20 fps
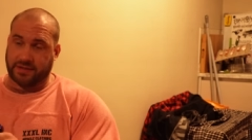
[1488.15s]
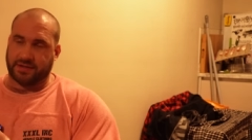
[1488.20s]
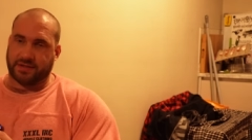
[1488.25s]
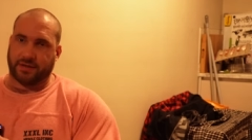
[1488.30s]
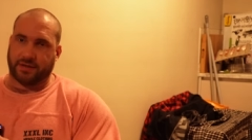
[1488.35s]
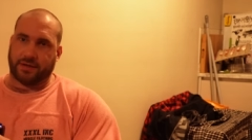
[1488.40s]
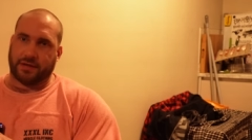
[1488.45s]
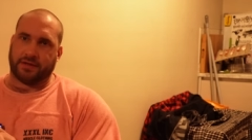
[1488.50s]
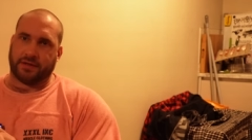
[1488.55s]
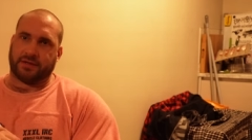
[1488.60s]

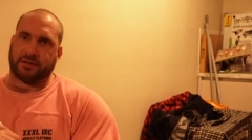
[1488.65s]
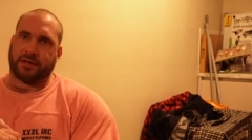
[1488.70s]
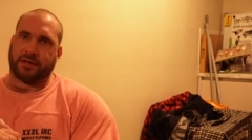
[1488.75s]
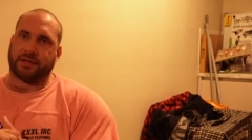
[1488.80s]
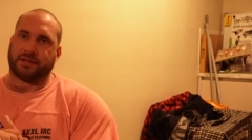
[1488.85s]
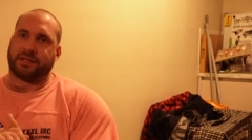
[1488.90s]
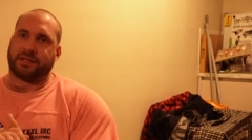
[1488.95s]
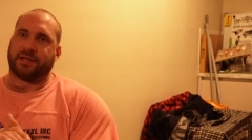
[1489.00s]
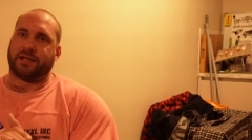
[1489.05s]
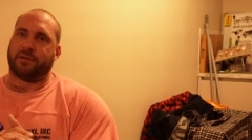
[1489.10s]
So that,
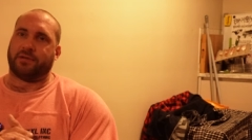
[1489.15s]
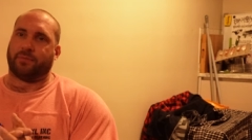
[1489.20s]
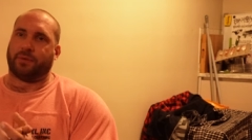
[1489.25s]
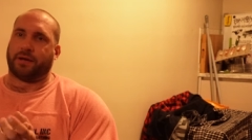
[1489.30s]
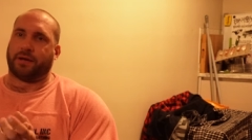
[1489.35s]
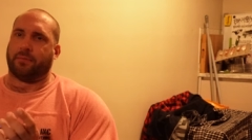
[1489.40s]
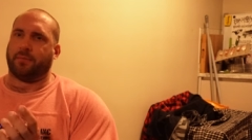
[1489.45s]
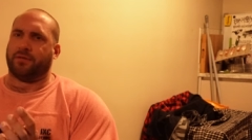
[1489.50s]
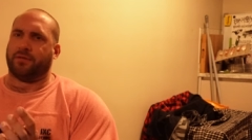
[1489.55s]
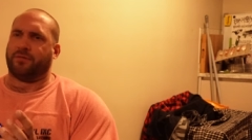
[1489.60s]
that's how you
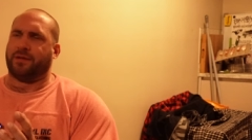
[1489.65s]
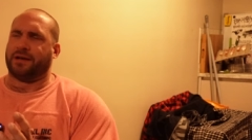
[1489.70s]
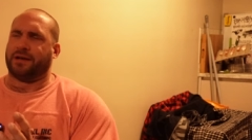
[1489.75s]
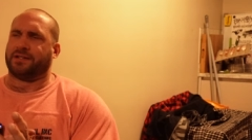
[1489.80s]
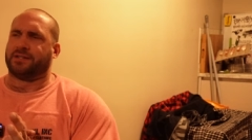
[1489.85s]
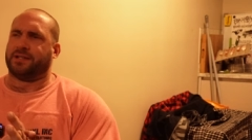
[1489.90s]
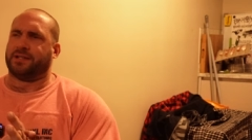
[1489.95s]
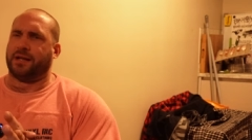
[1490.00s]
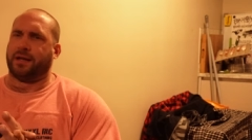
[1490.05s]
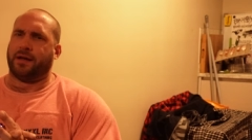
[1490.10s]
bring up the
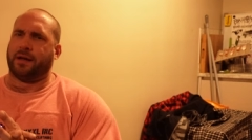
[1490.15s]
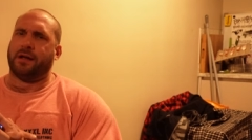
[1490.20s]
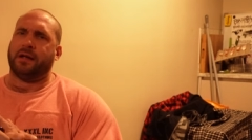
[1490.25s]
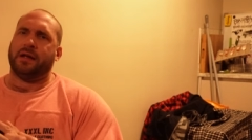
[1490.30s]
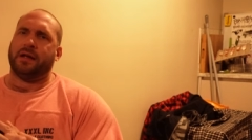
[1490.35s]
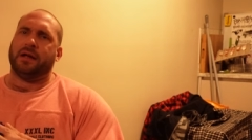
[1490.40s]
fats there.